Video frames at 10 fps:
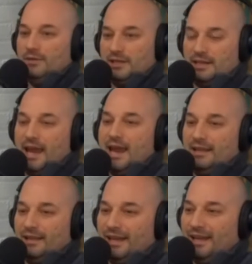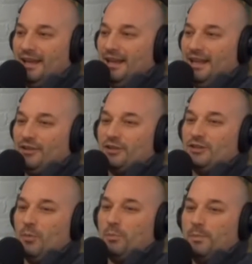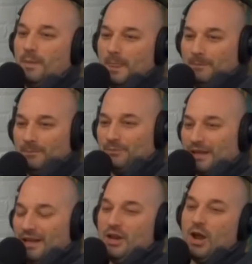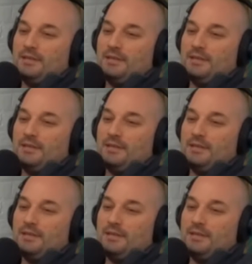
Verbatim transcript: Just saying, like, there's no kind of chatting are you doing?